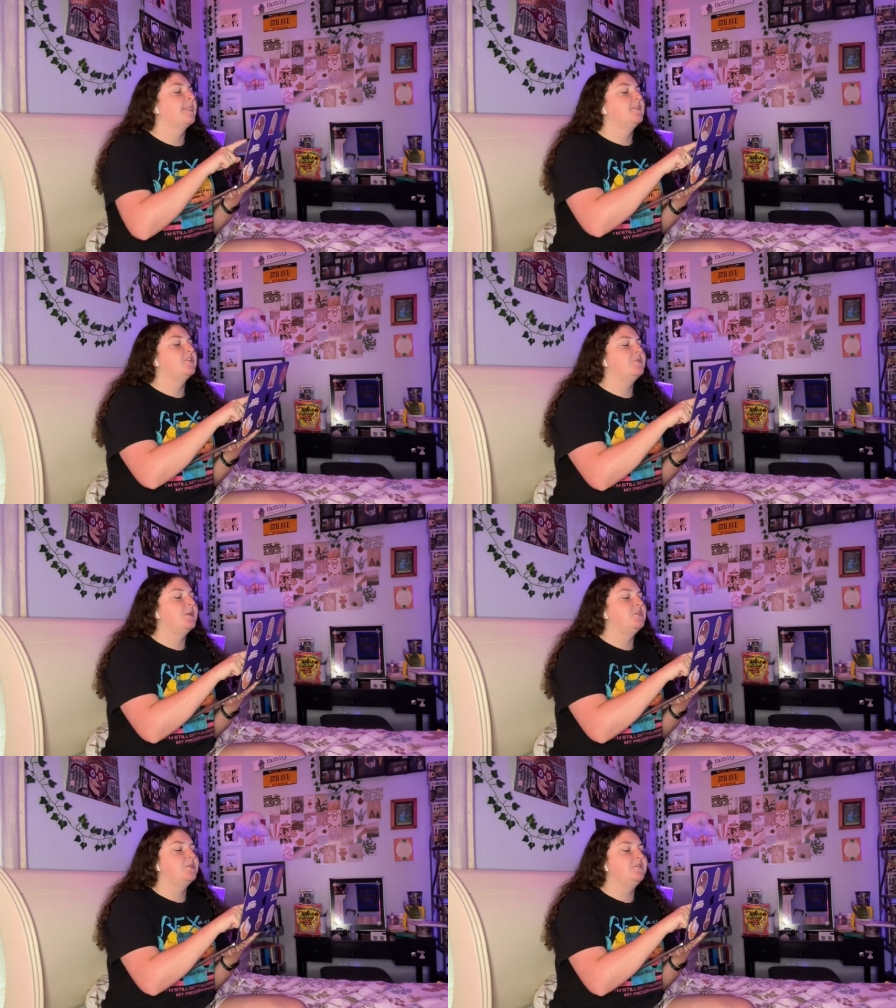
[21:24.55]
The
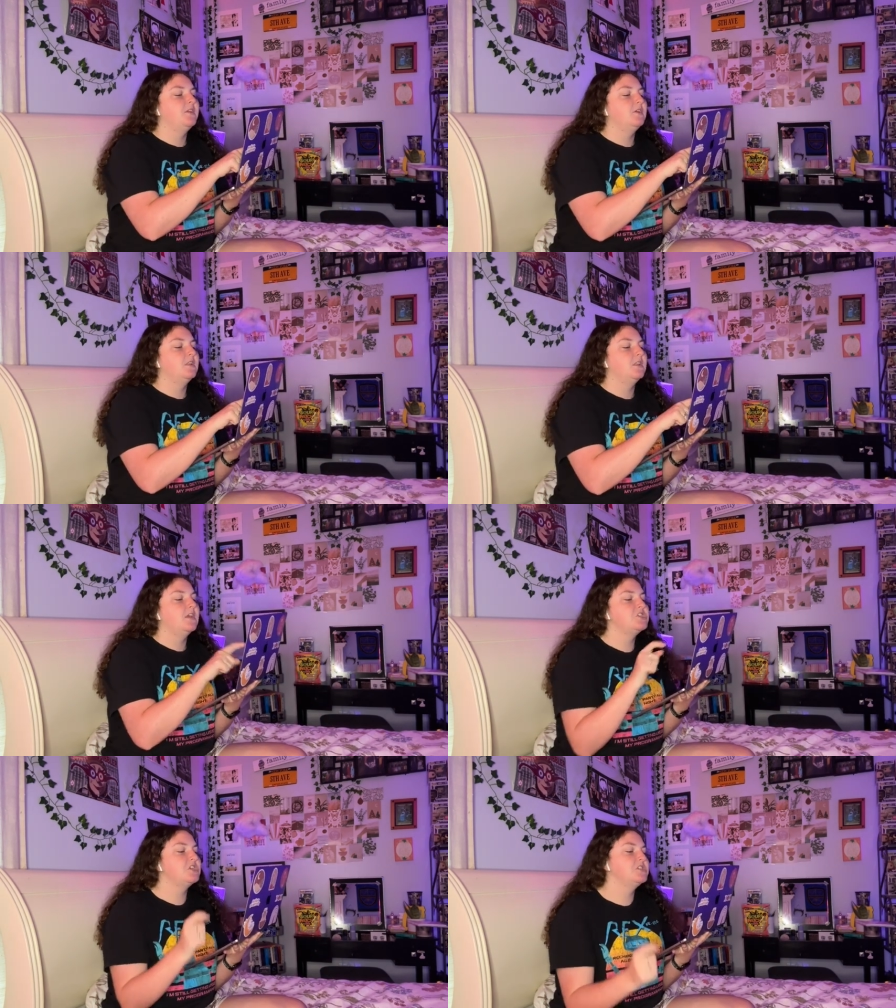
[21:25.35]
space will feel
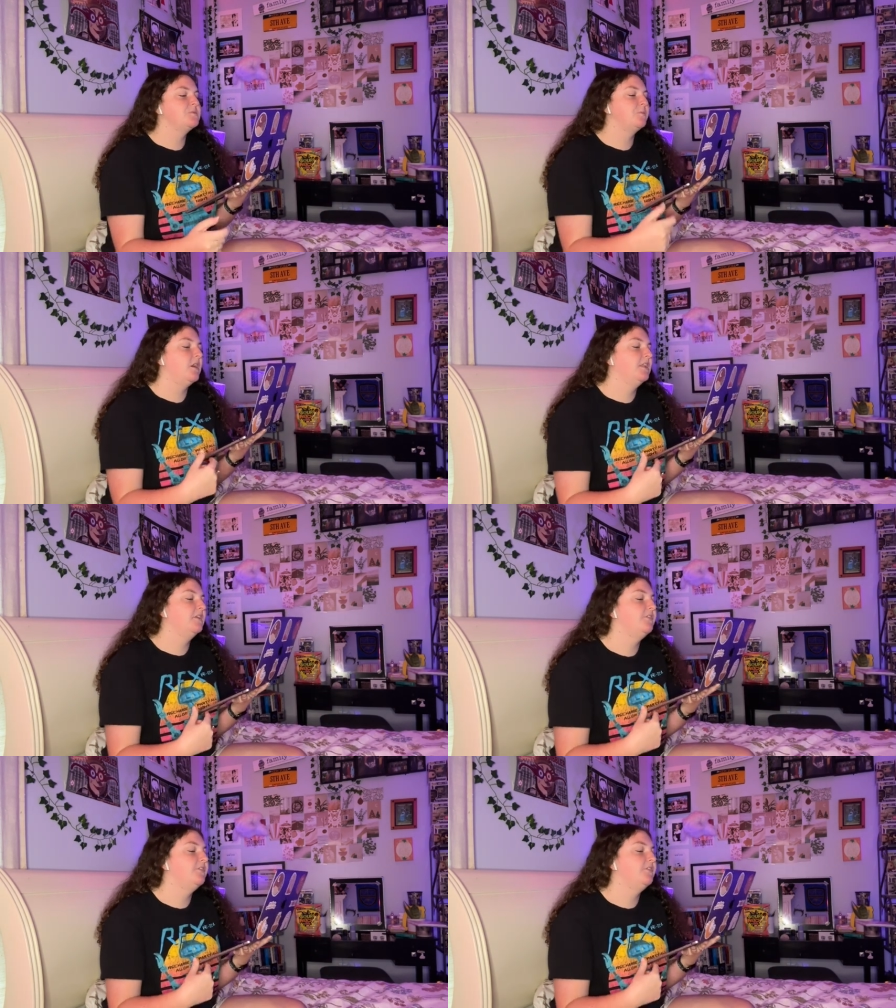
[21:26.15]
lush and sprawling,